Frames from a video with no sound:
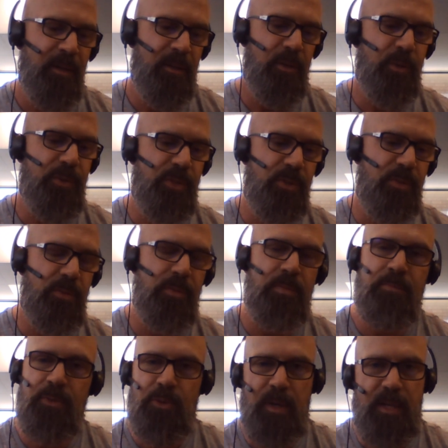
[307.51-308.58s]
Go to
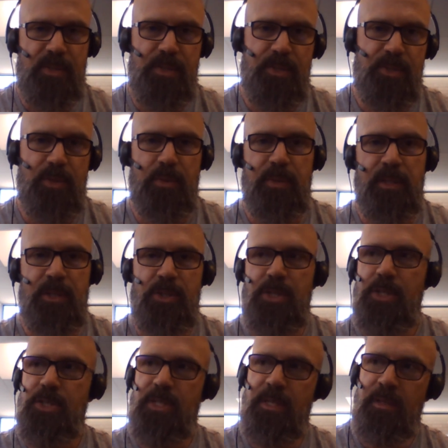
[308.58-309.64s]
Craigslist, go to
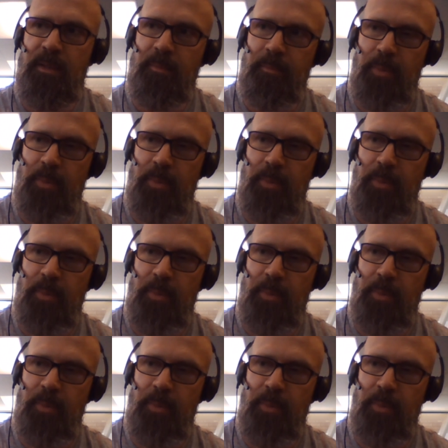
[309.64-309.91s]
Kijiji,